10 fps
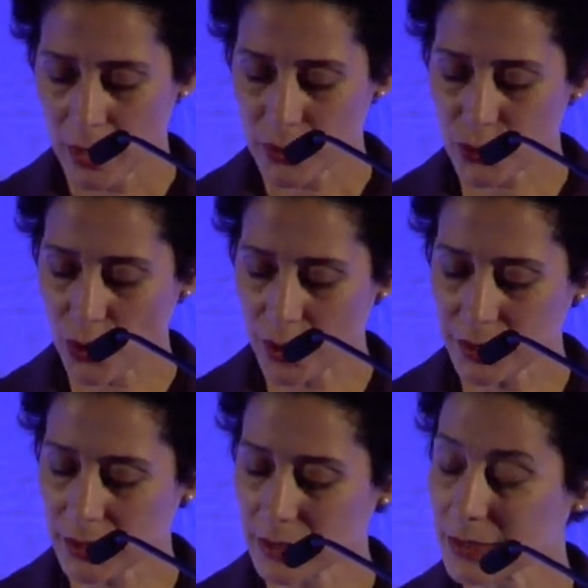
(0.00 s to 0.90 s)

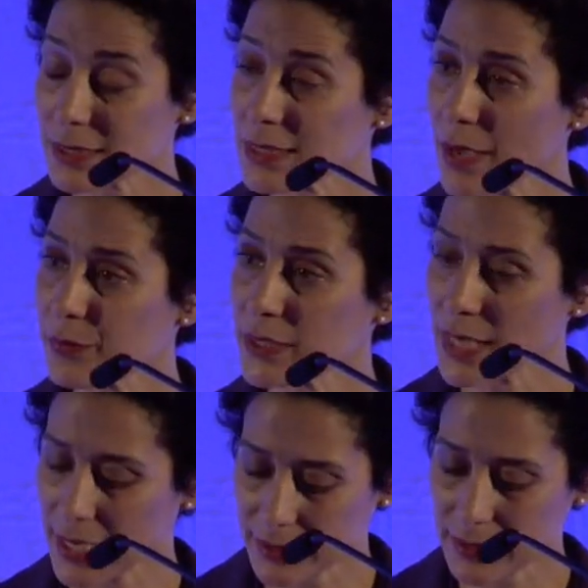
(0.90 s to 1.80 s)
started in December
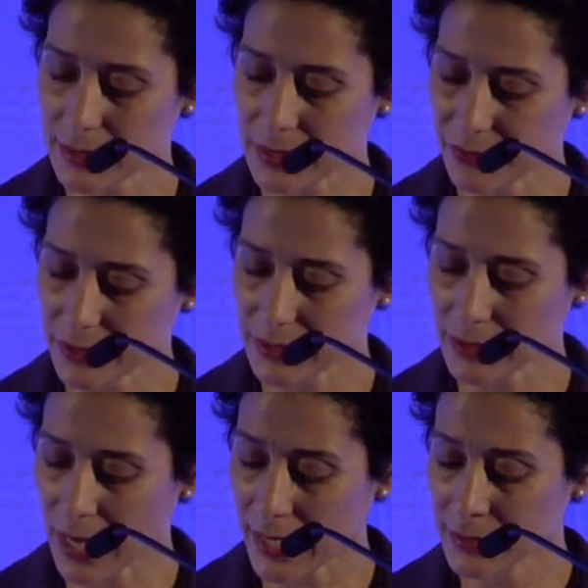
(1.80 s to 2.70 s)

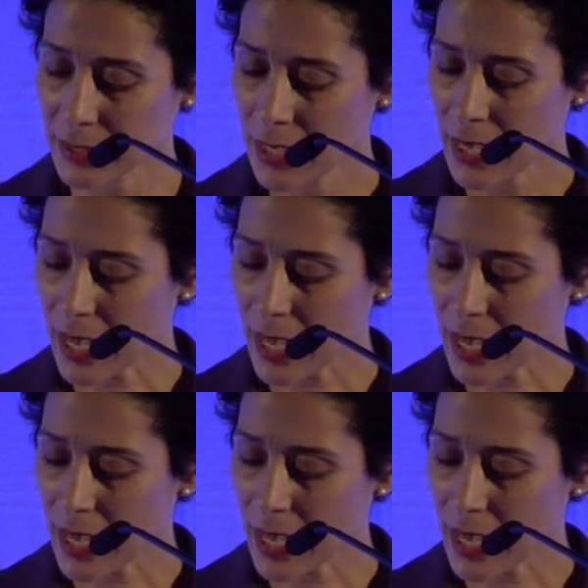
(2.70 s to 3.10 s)
1979